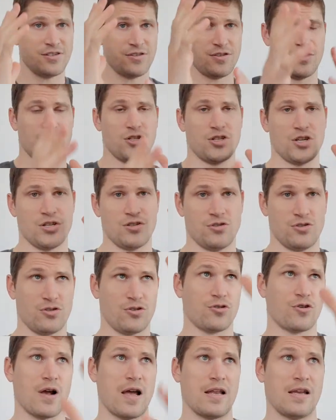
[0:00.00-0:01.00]
and the shins
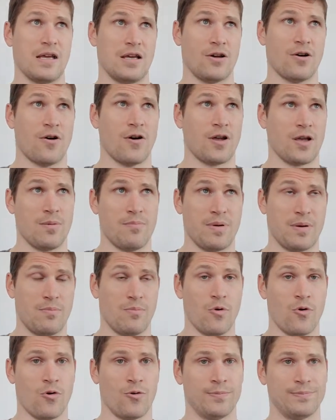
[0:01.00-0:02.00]
training going a bit
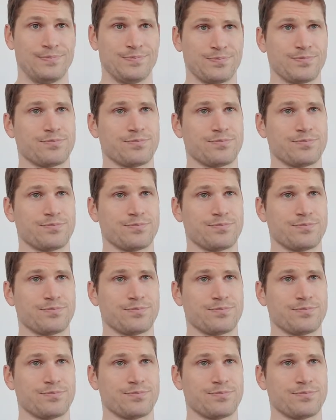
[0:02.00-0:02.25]
more.